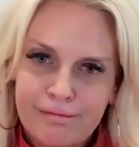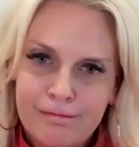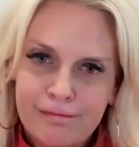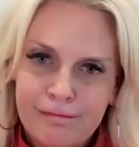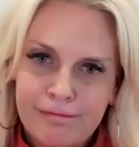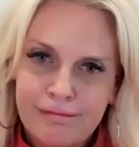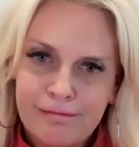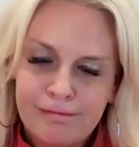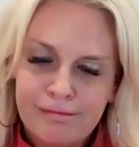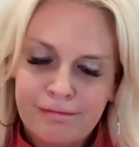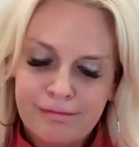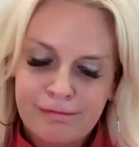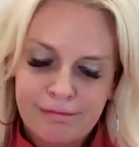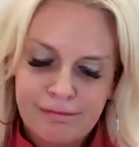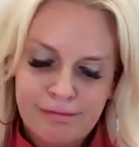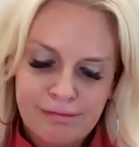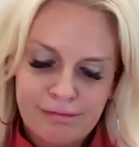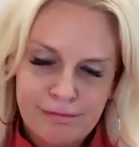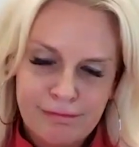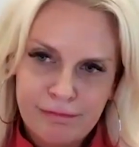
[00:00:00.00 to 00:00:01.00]

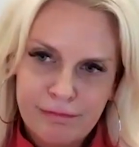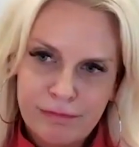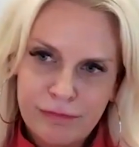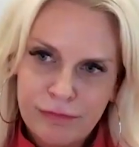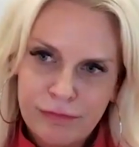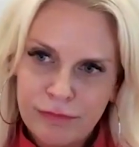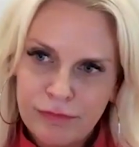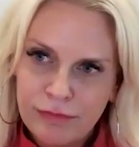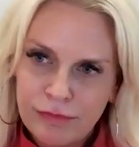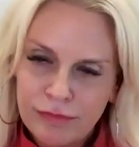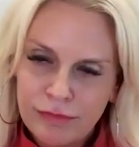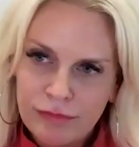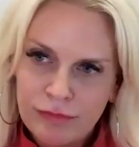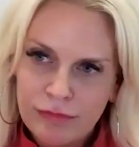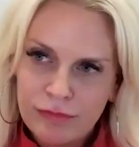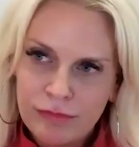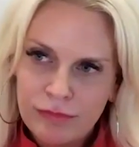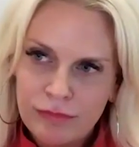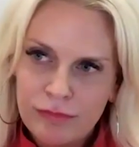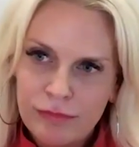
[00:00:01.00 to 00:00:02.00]

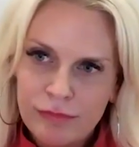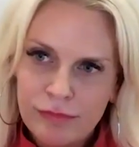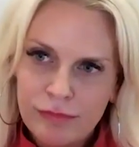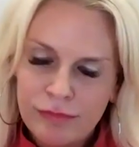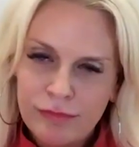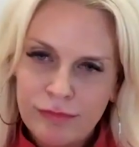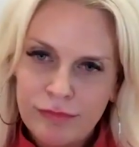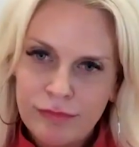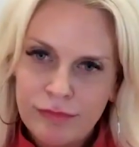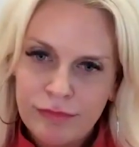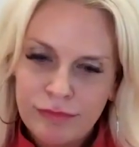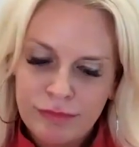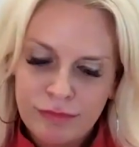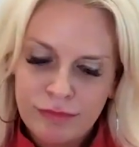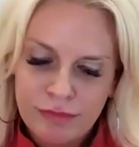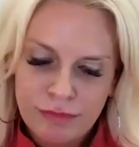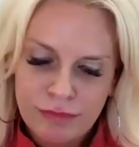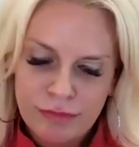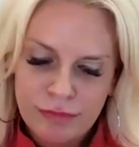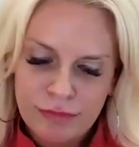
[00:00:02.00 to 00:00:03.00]

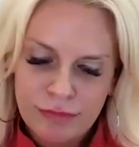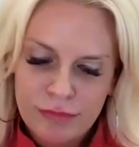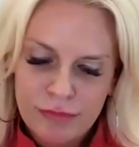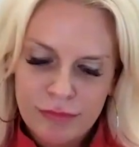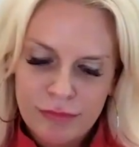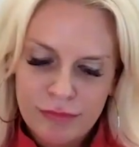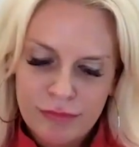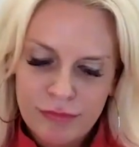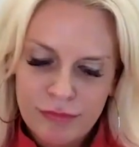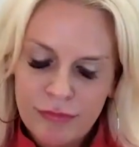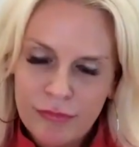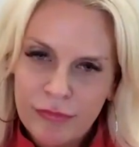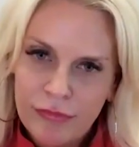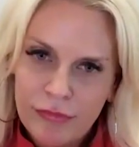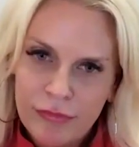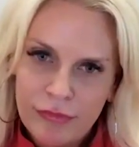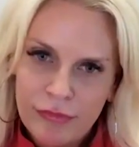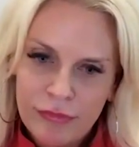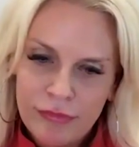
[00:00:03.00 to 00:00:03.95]
The person shown says nothing.